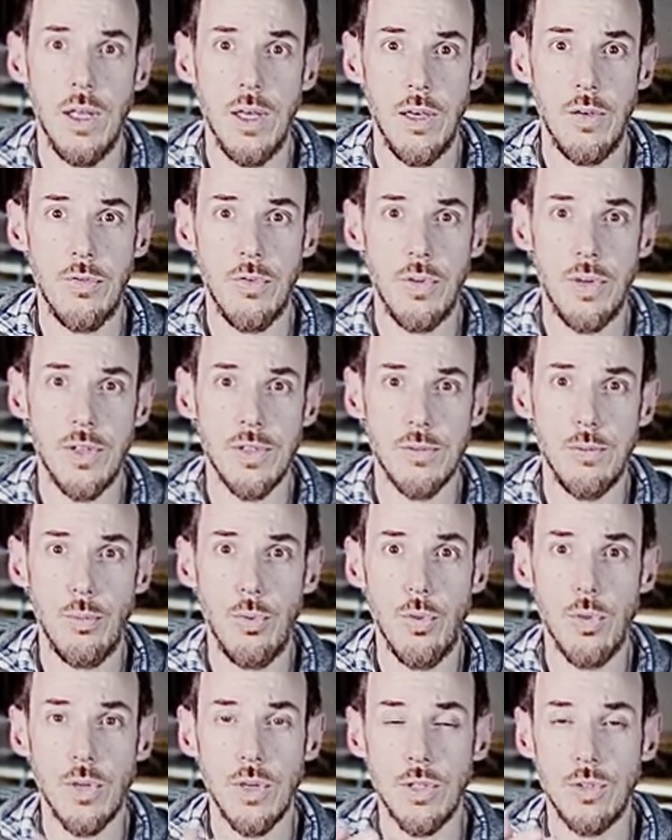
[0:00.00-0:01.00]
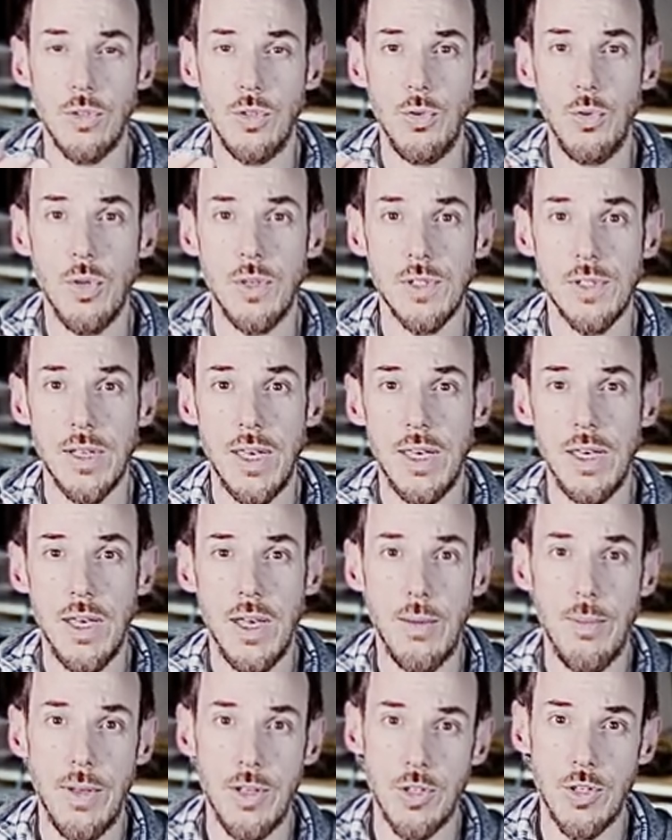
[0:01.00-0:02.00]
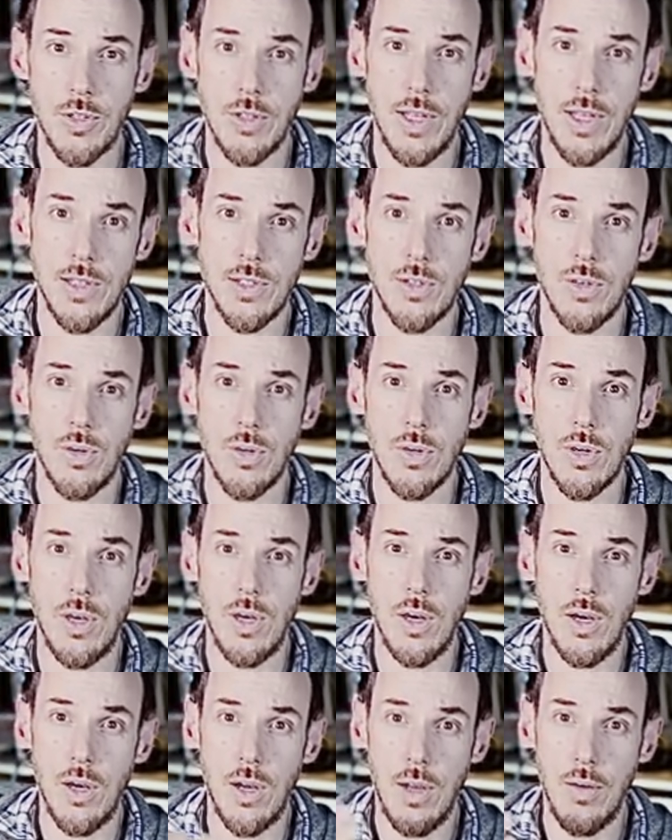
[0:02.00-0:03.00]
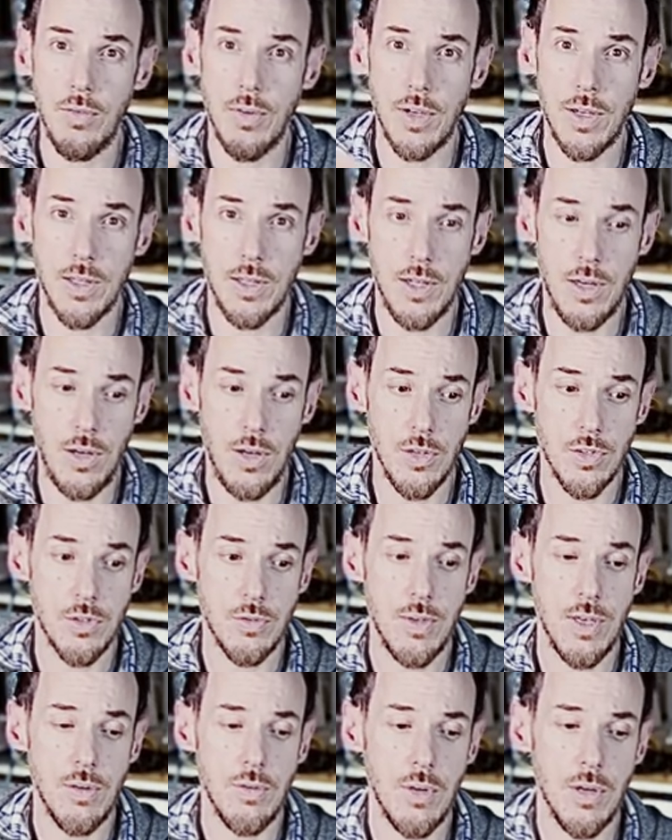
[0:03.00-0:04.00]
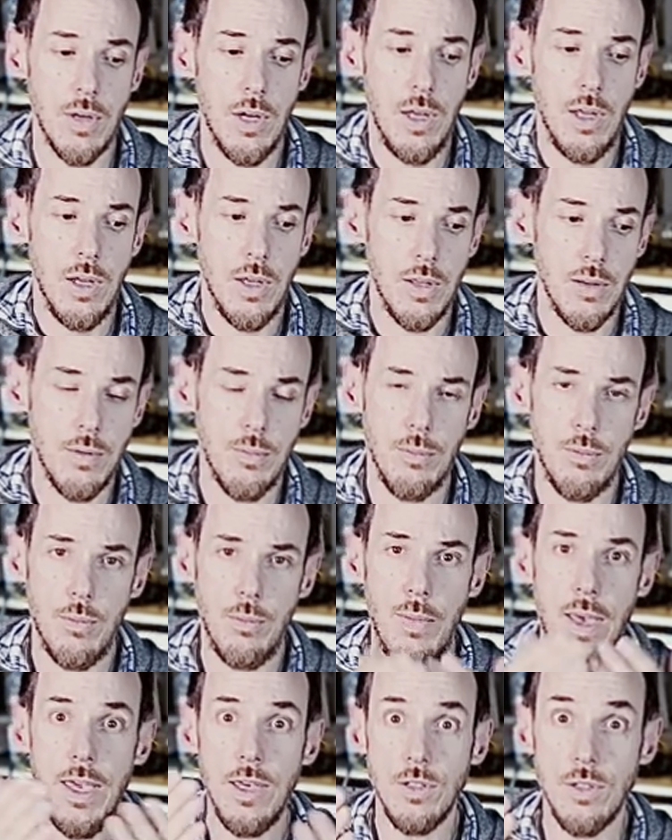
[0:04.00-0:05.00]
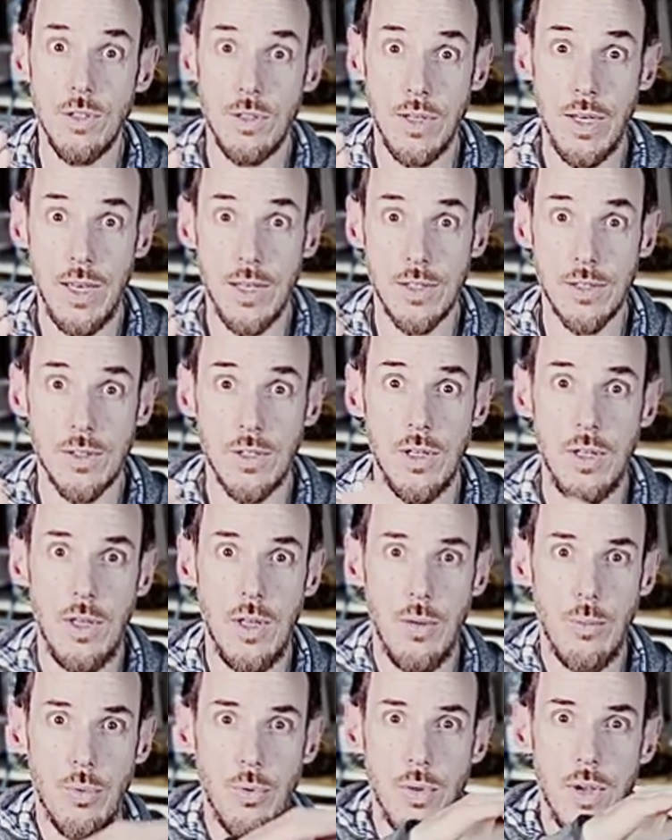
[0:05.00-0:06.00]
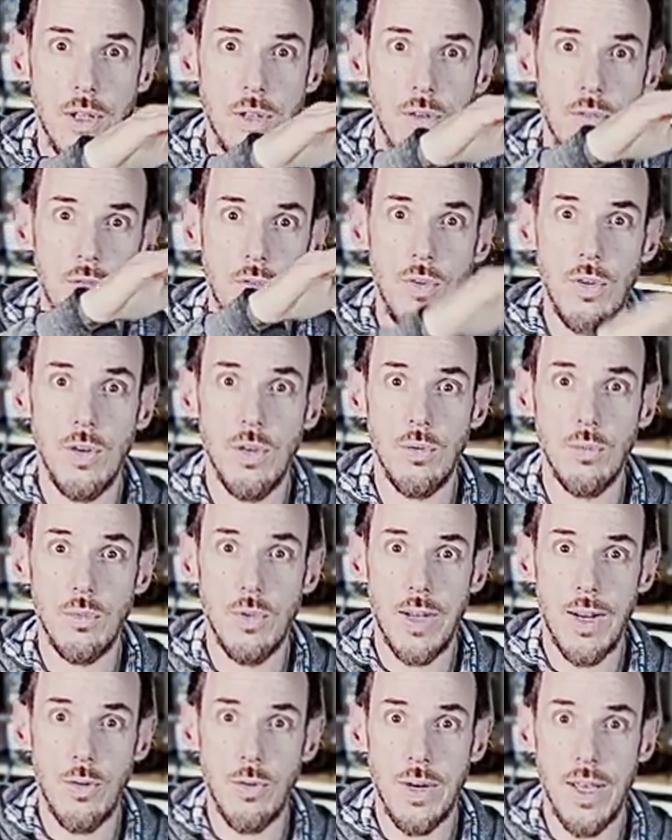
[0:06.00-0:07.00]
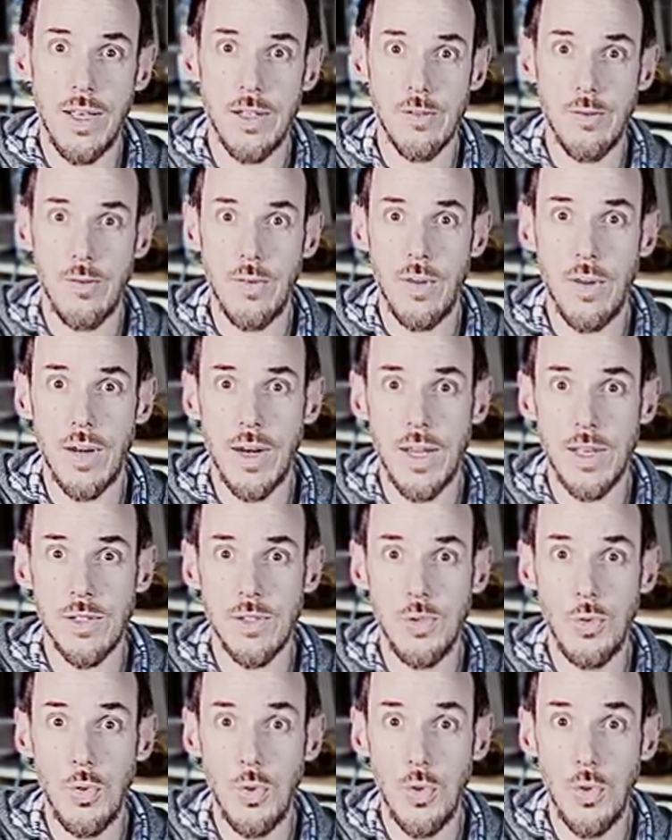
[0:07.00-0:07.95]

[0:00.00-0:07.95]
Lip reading: If you listen Born in the USA, I mentioned that song, I think, in the last week. Well, make the test. Bring the volume down as far as you